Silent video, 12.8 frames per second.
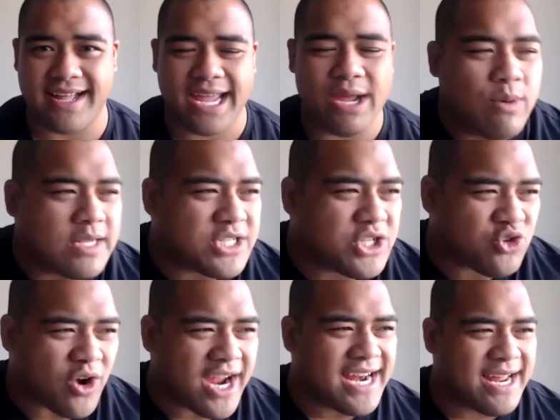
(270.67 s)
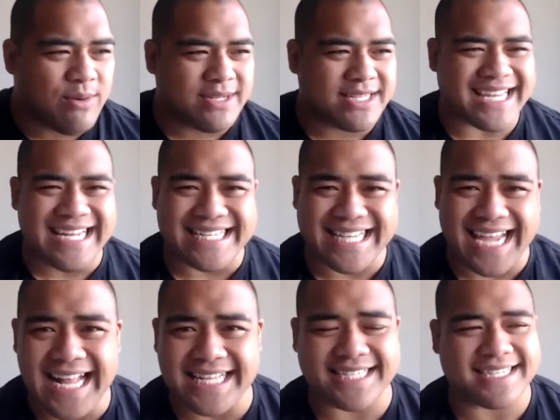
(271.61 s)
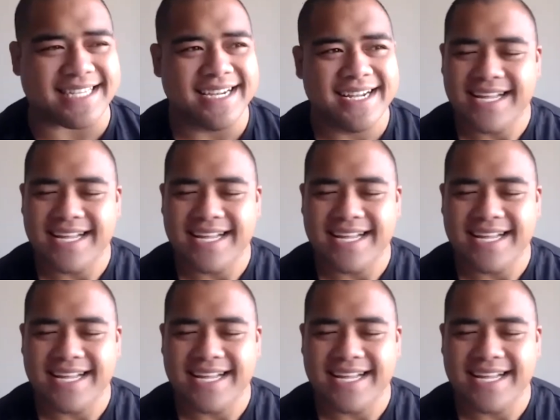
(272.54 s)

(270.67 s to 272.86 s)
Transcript: It was draining. It was intense.